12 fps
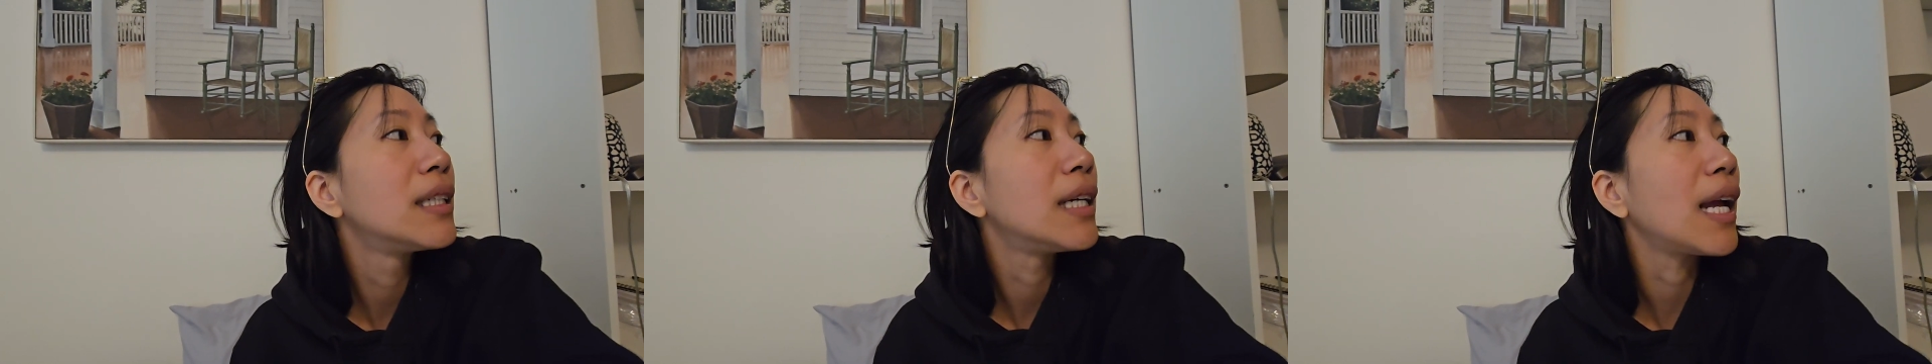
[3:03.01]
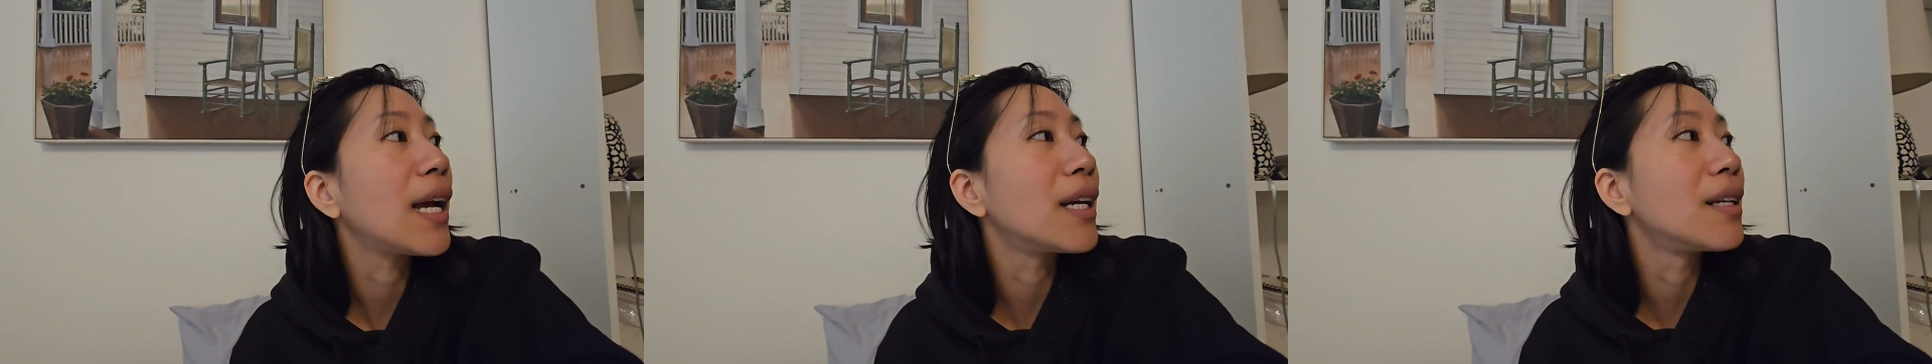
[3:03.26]

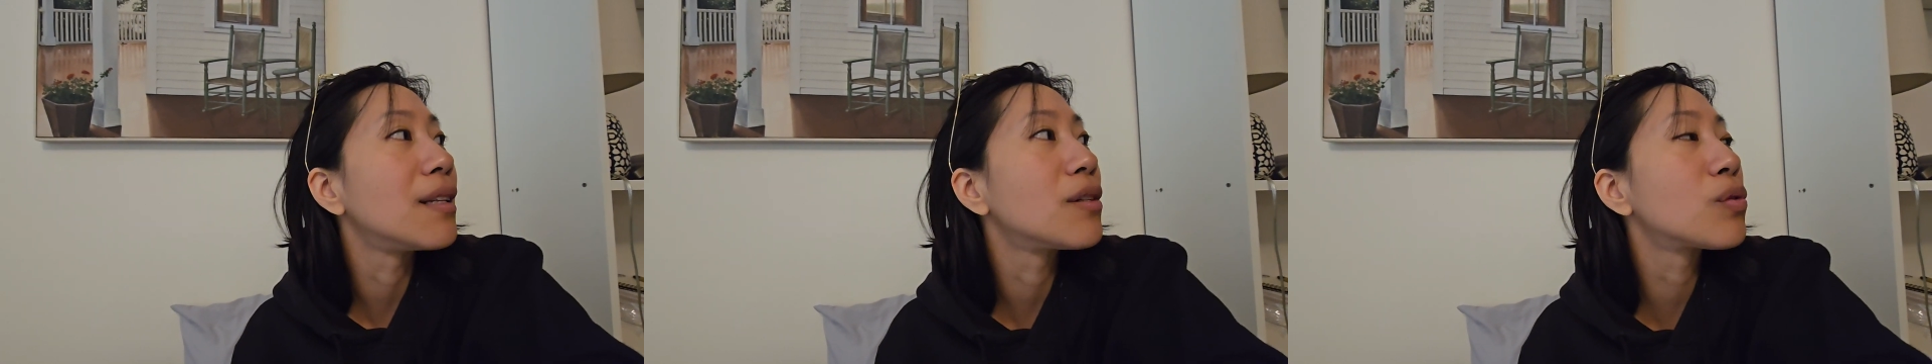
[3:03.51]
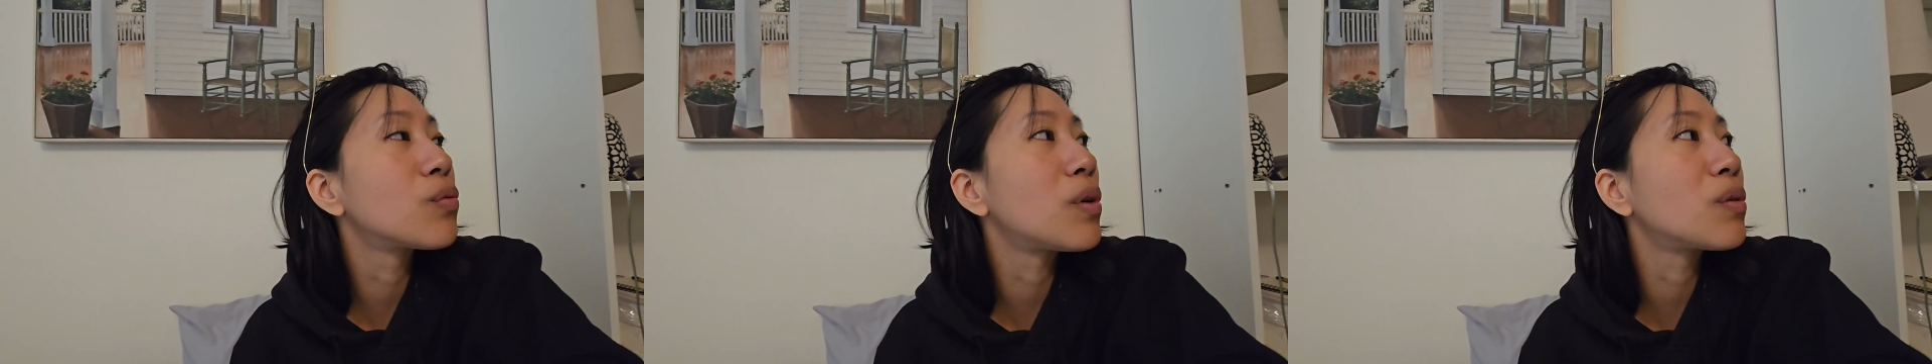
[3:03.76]
And
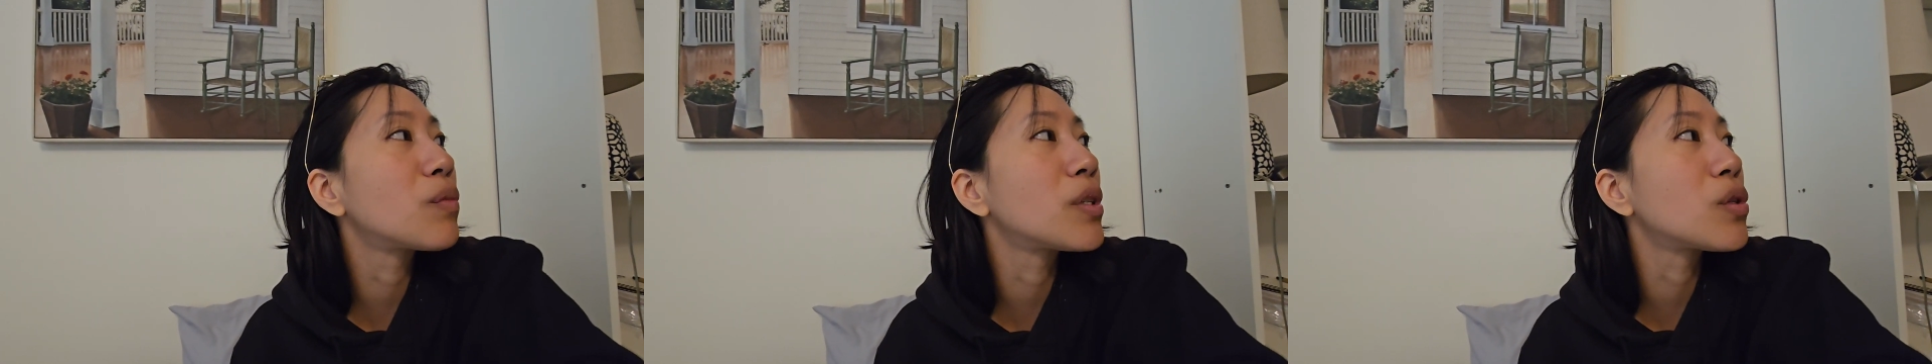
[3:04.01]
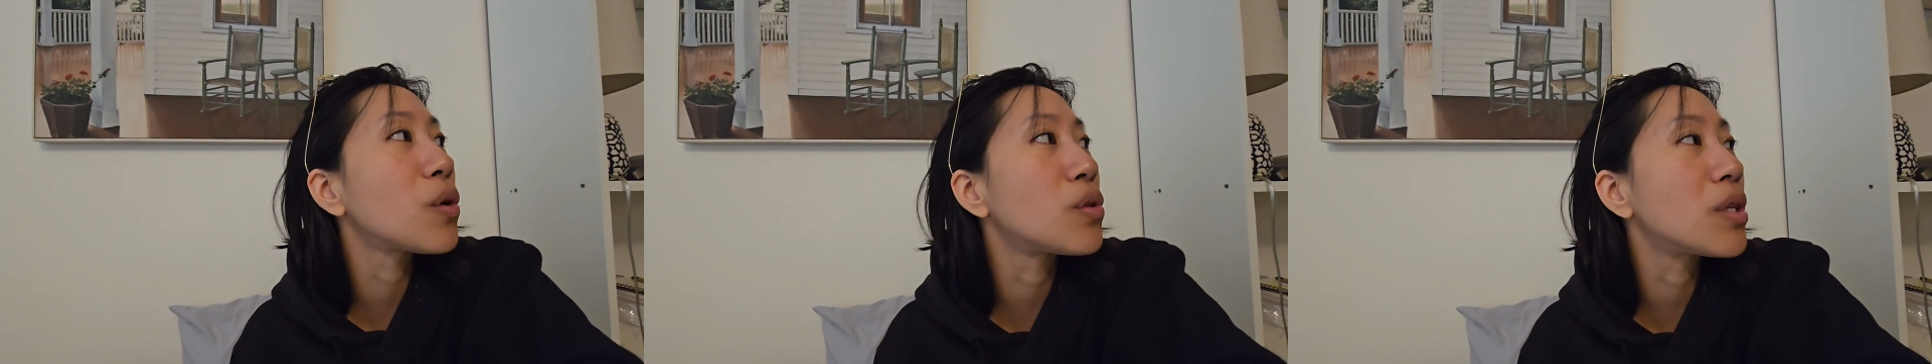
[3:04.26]
this one
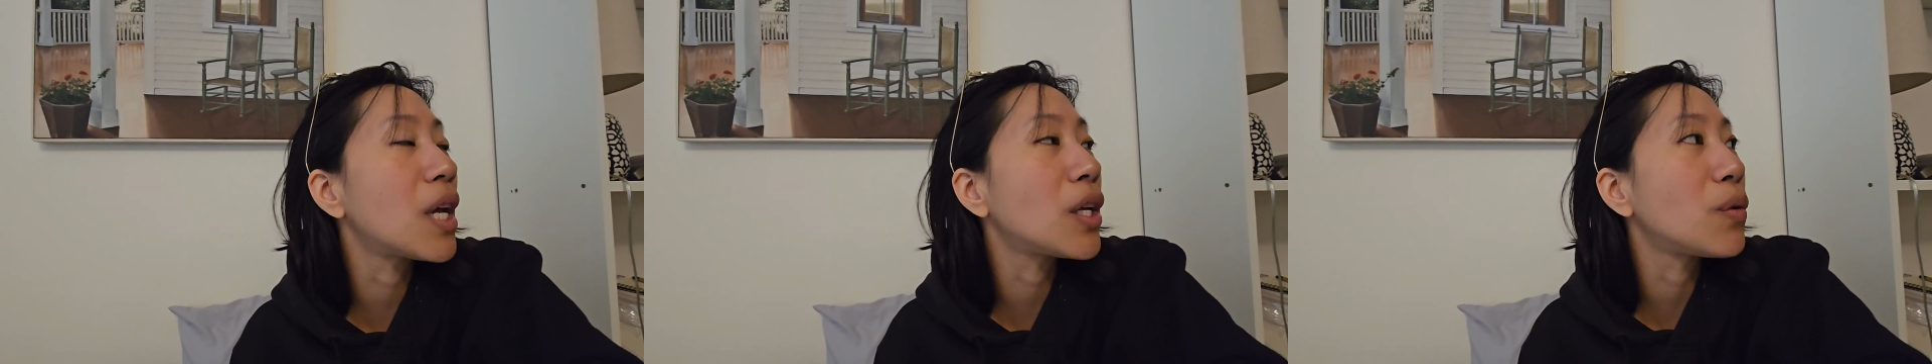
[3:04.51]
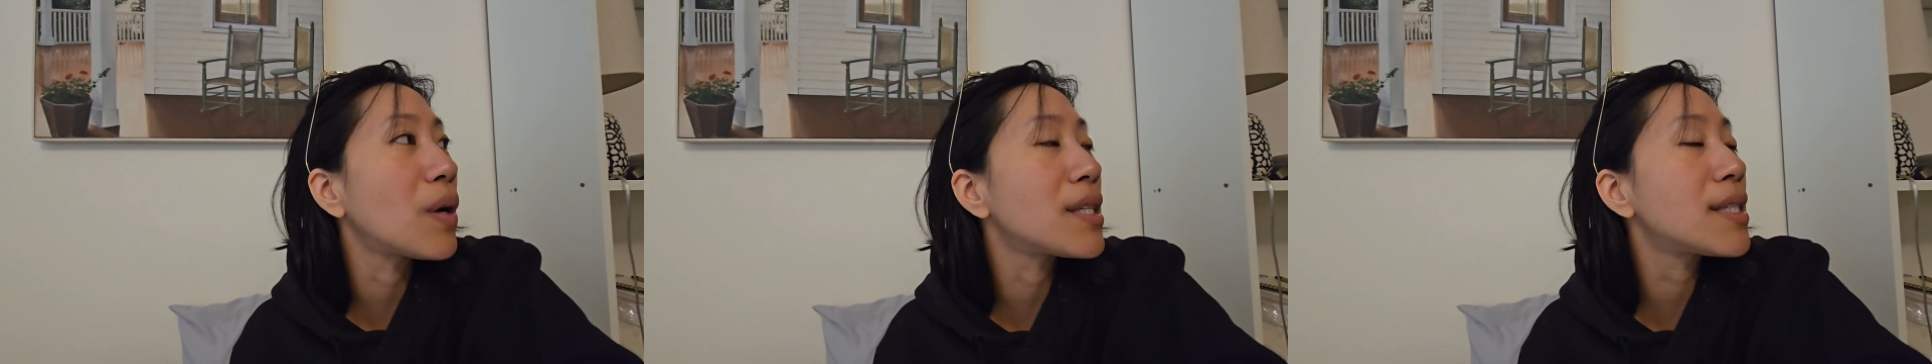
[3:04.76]
was hosted at
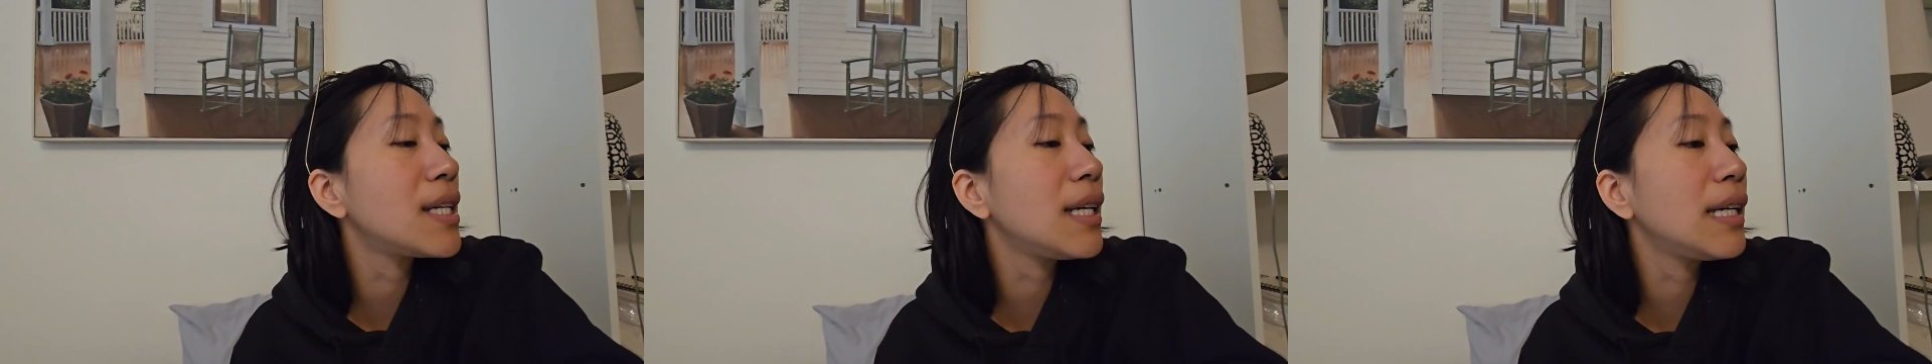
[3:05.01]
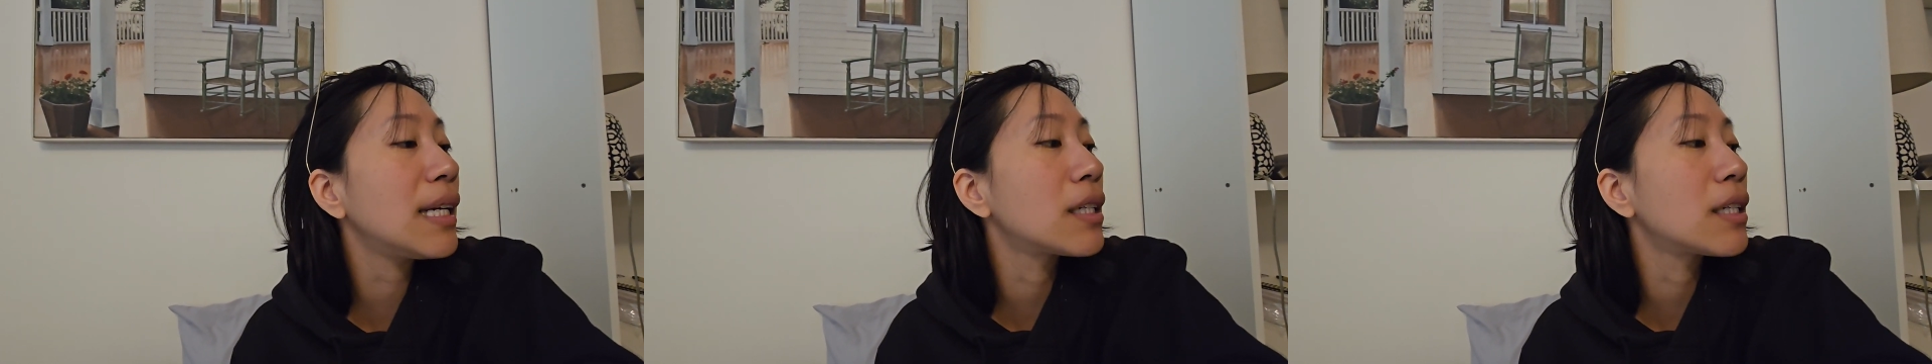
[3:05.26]
USC,